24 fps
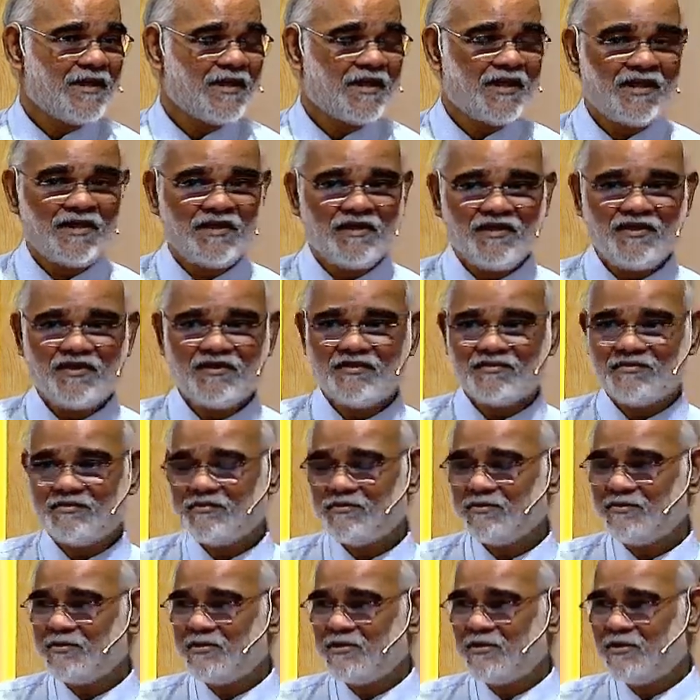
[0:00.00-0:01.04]
I
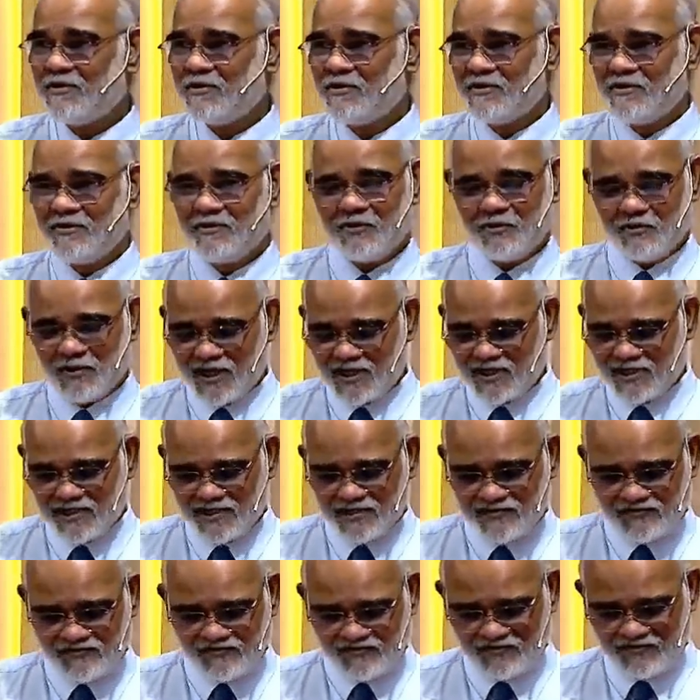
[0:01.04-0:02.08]
went
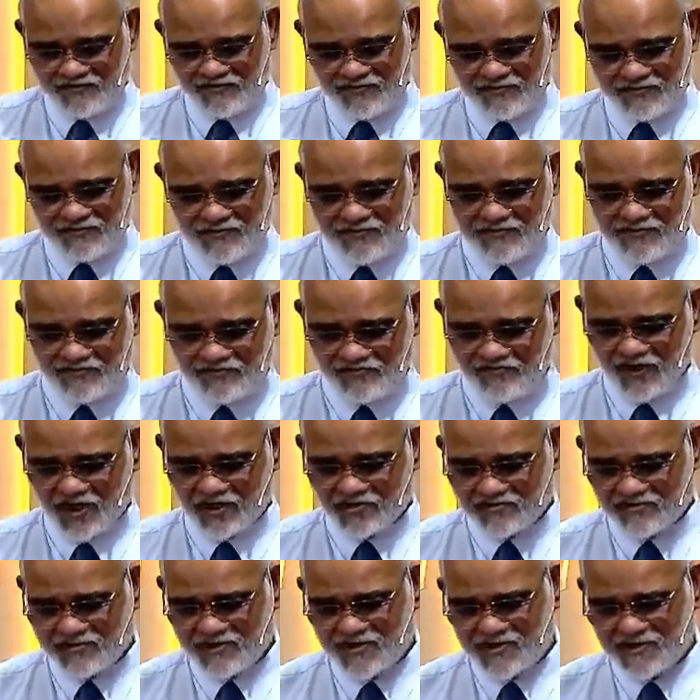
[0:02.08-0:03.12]
and
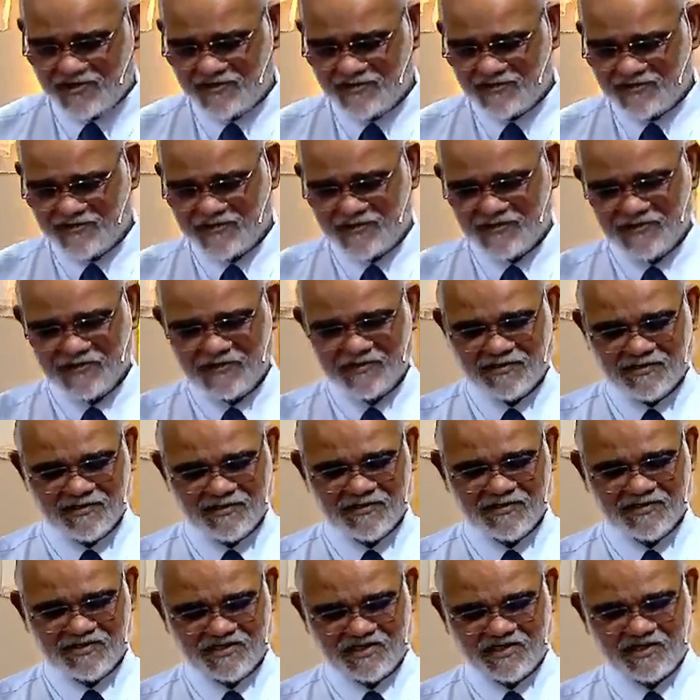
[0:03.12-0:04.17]
found
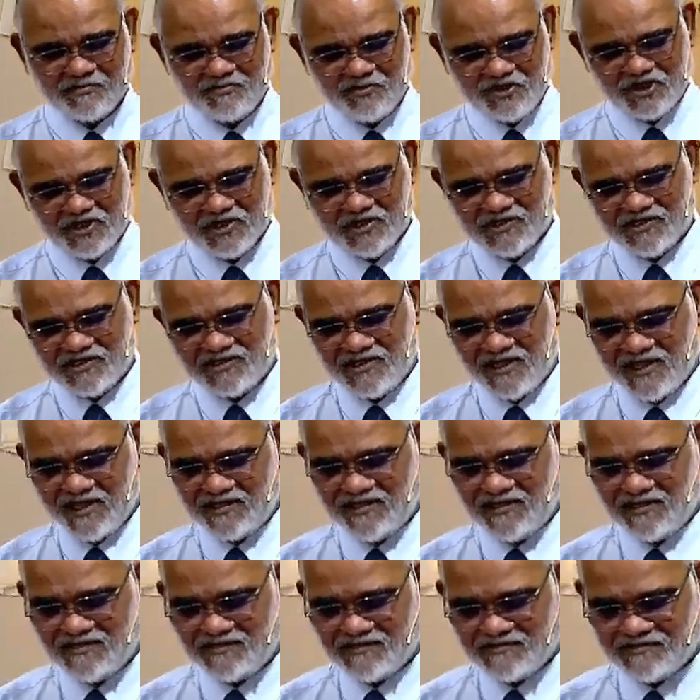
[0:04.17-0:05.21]
scriptures
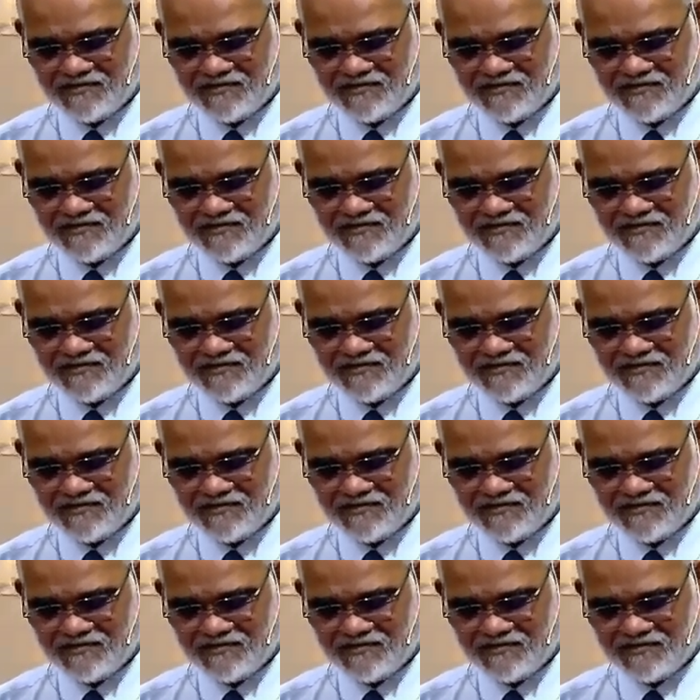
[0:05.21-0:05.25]
that